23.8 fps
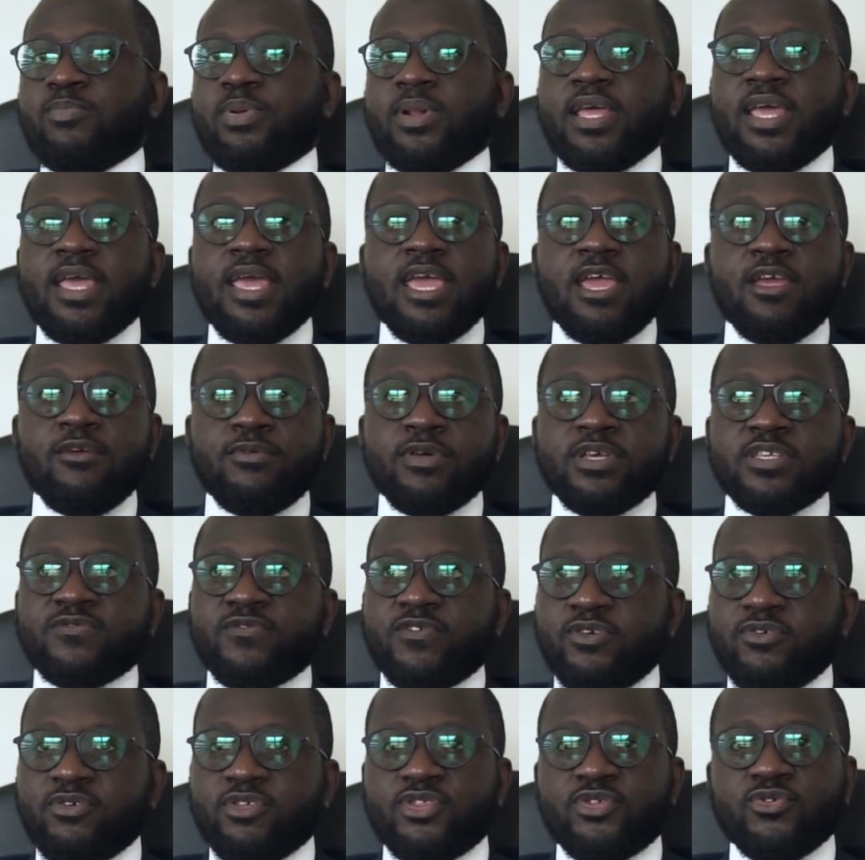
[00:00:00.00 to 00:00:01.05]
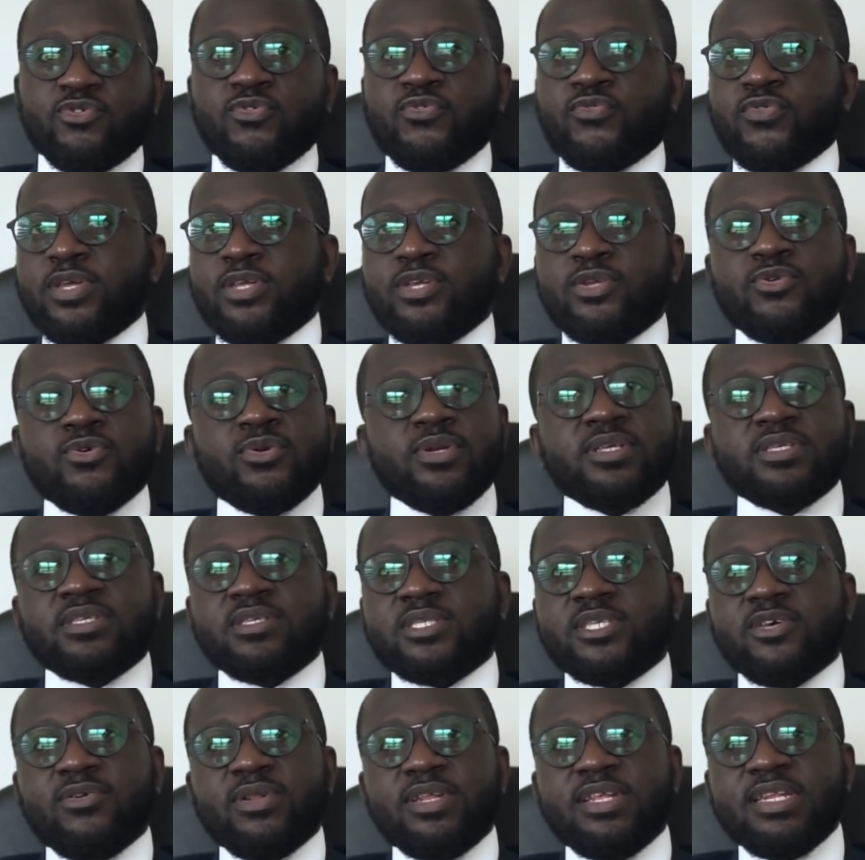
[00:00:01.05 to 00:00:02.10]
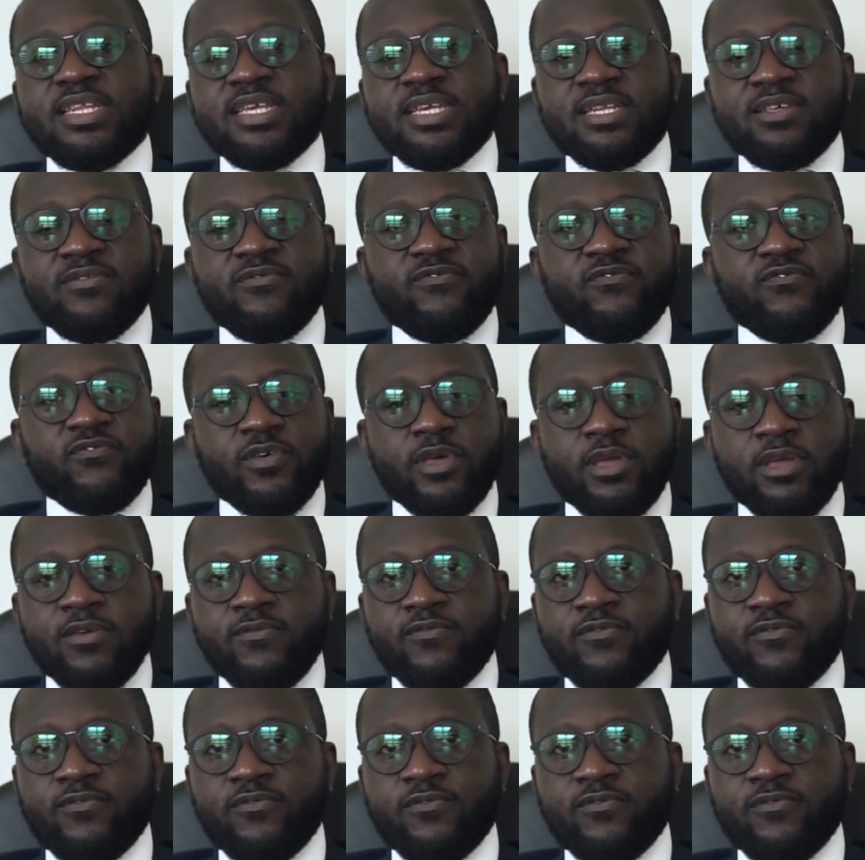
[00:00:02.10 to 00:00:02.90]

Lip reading: play areas for your children, you don't necessarily need a very,